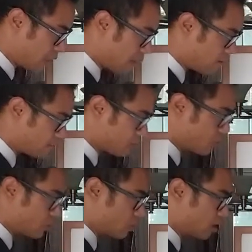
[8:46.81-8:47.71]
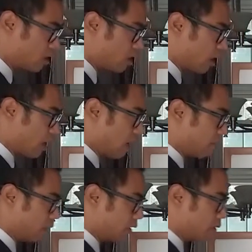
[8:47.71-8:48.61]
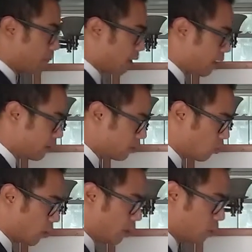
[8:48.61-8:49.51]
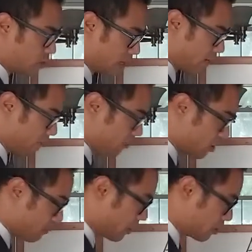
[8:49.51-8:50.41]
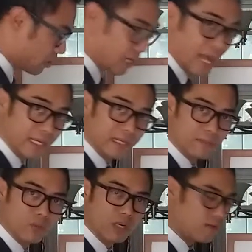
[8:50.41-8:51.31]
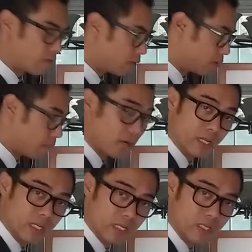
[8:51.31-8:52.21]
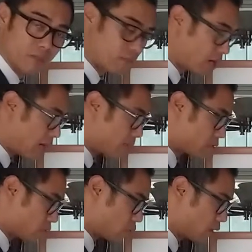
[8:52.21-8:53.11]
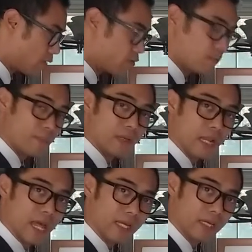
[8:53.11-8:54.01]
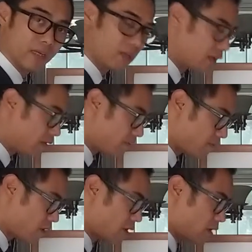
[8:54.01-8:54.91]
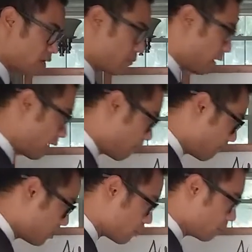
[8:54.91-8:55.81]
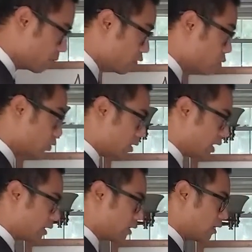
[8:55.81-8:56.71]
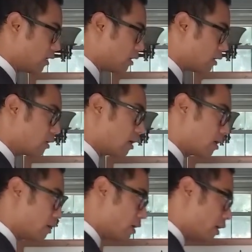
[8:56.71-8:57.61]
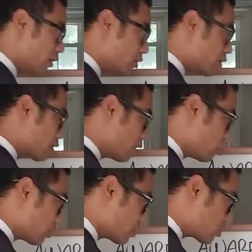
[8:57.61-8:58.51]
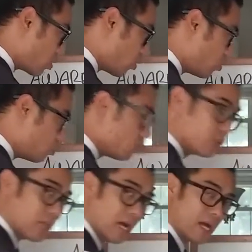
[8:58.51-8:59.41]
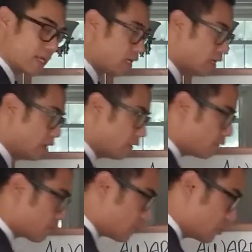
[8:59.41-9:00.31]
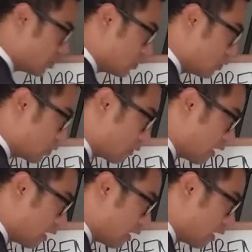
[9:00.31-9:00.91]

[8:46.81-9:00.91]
have you in the mind in a way where you have fear because you're lacking whatever money, perhaps, or whatever you might be lacking in life. You might have fear due to that. In the soul's eye, if you